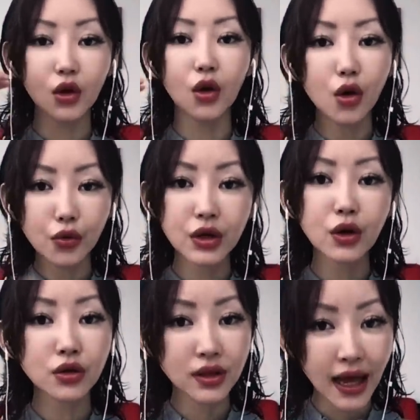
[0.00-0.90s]
or we
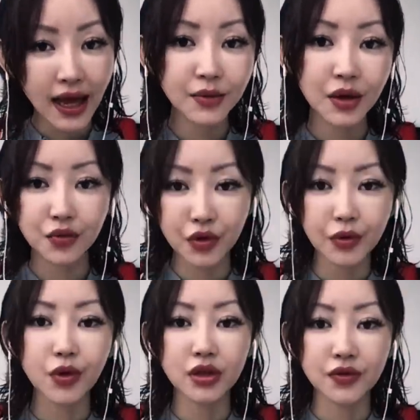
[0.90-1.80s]
go to dam and we
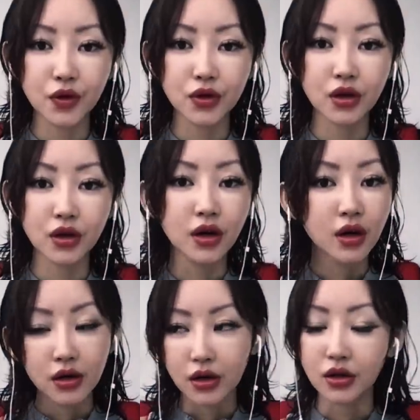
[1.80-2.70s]
work for the
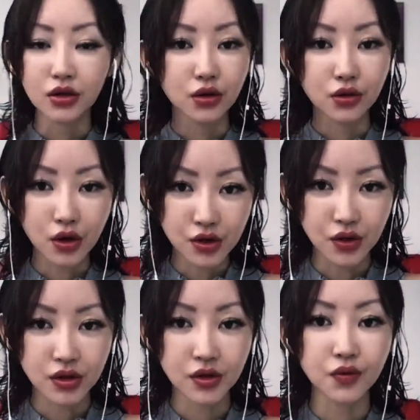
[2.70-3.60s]
you know the
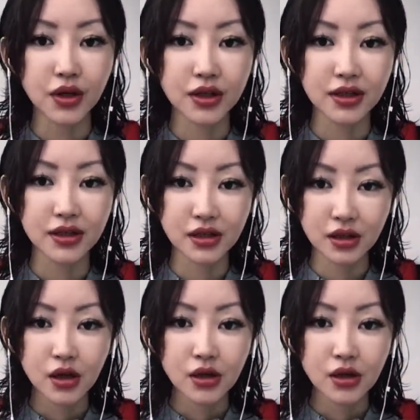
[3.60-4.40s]
construction workers.